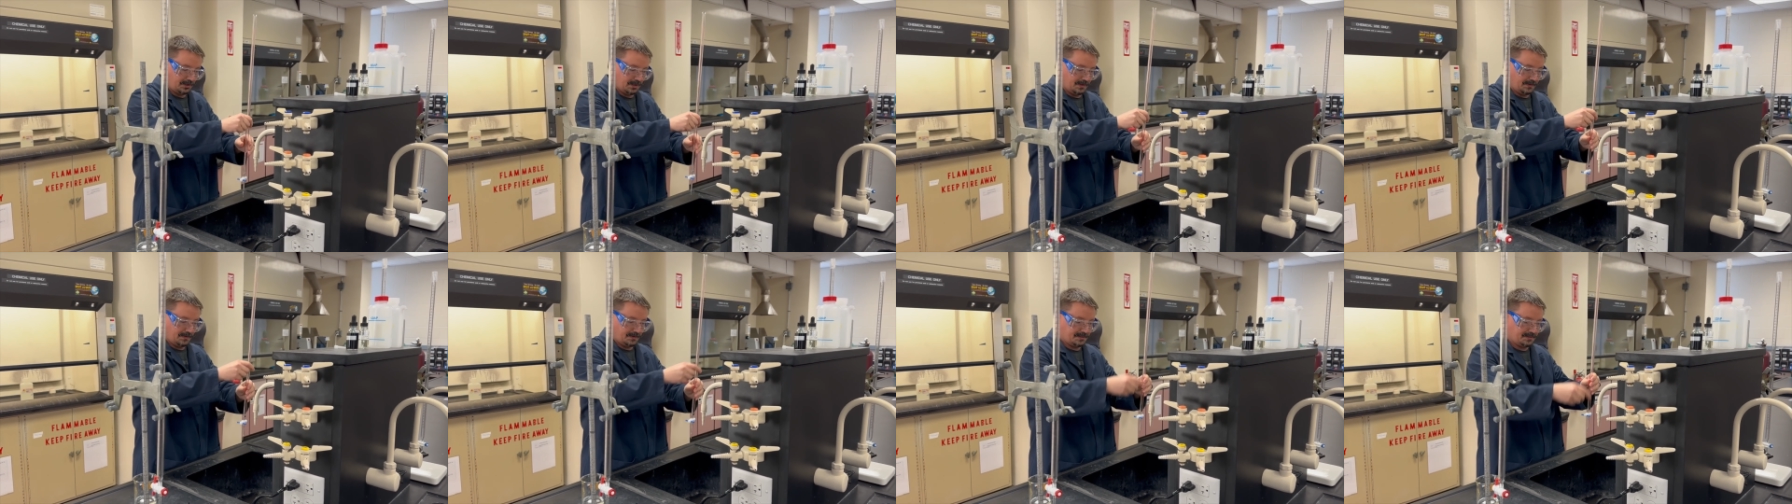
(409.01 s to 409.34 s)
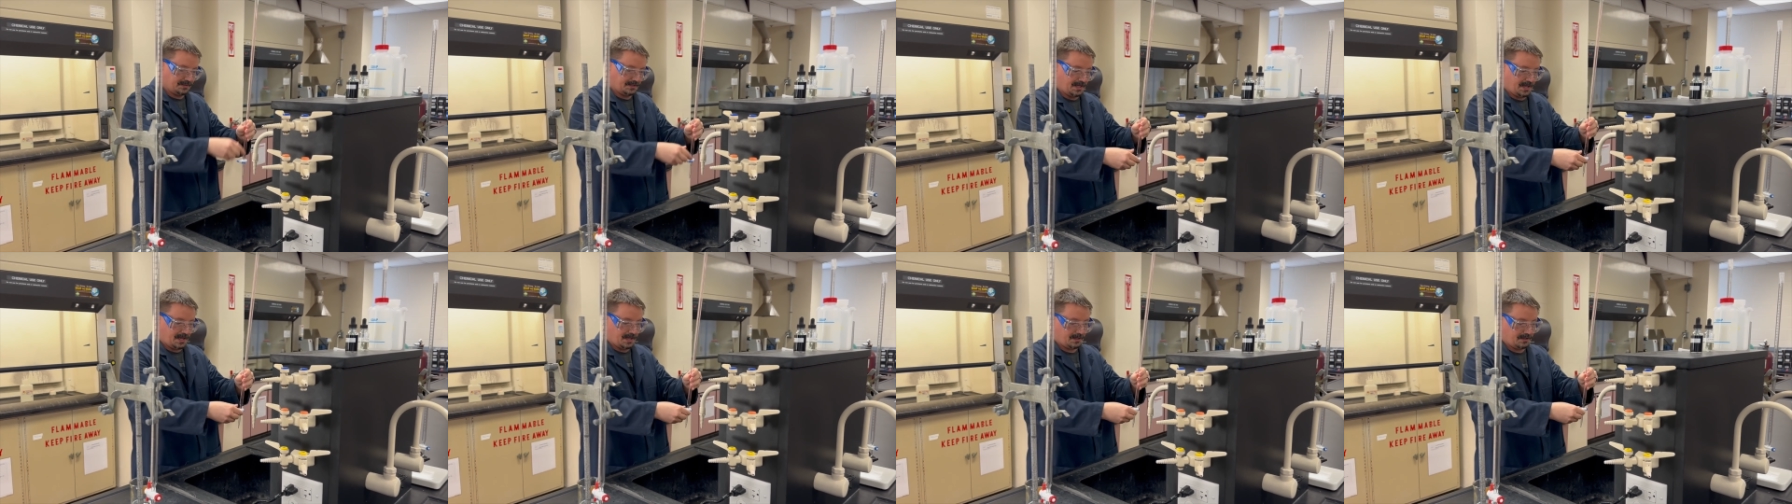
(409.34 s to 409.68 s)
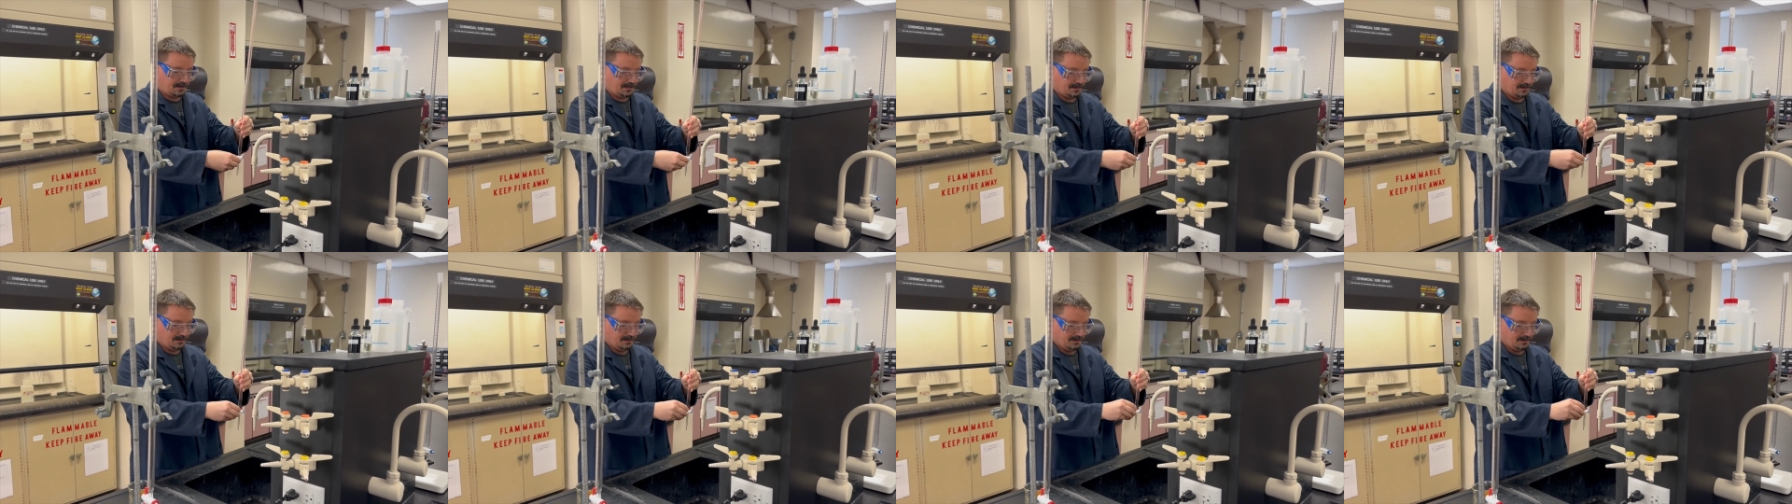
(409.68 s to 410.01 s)
on the
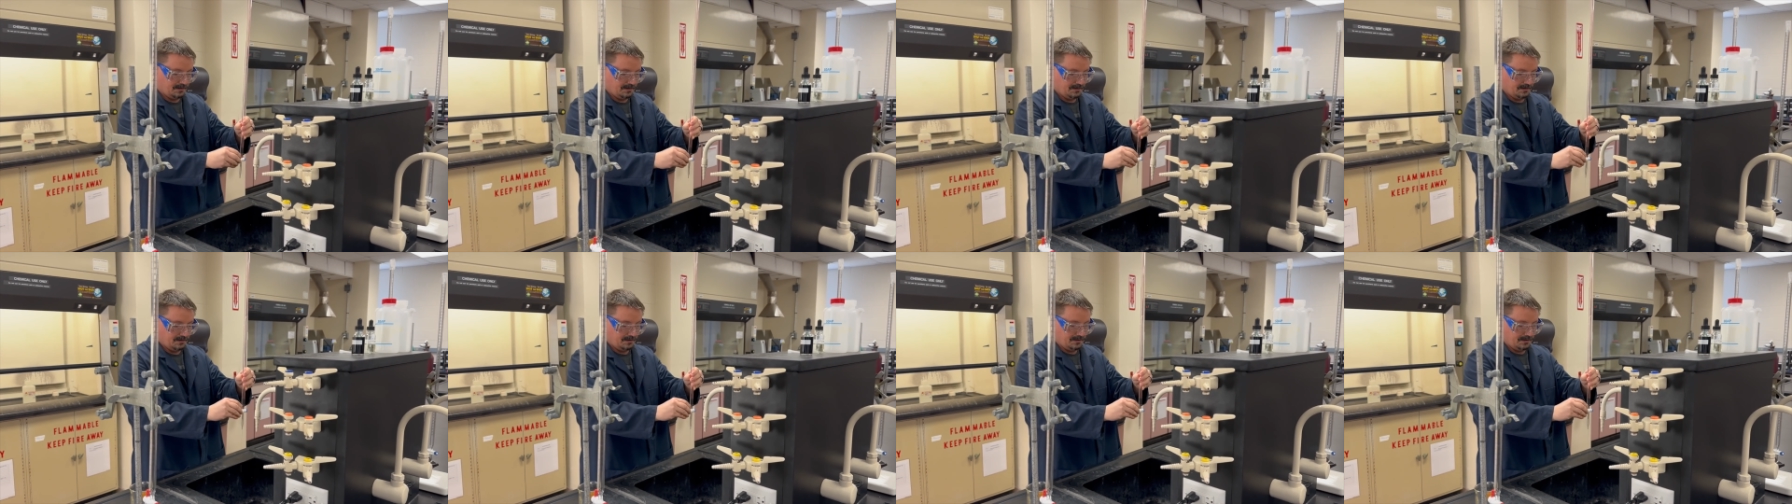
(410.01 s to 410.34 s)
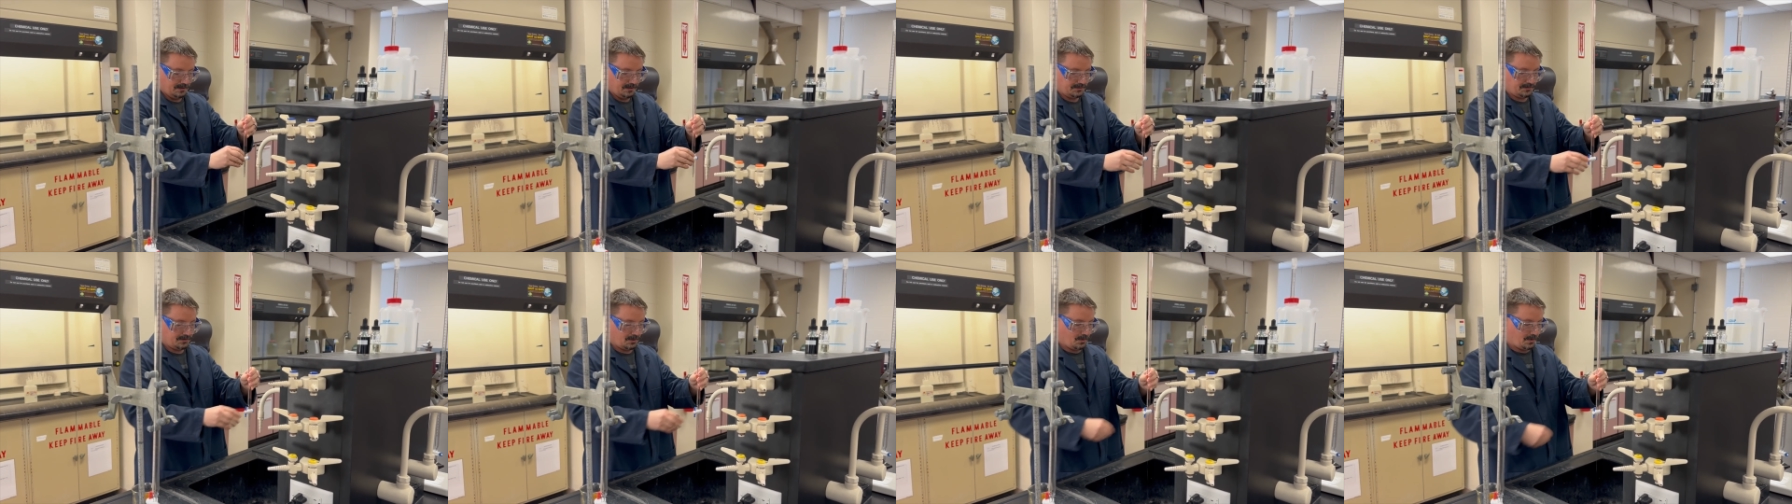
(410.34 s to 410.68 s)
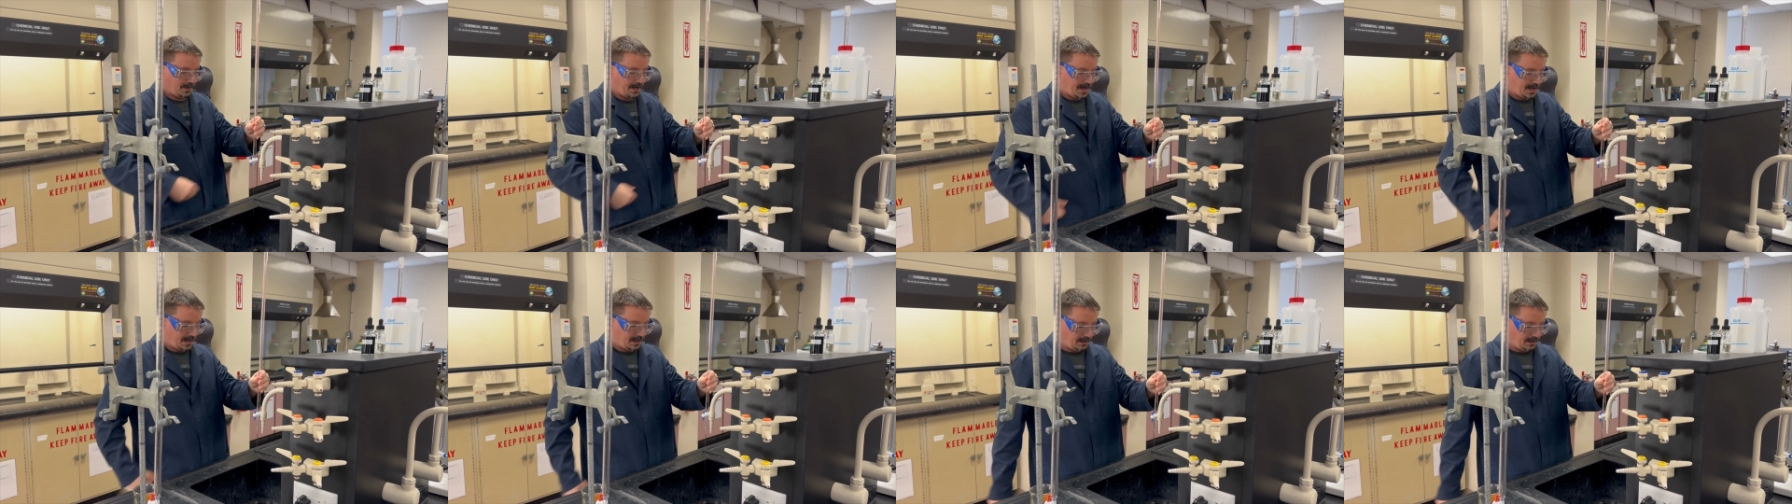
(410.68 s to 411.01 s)
sink, it's okay to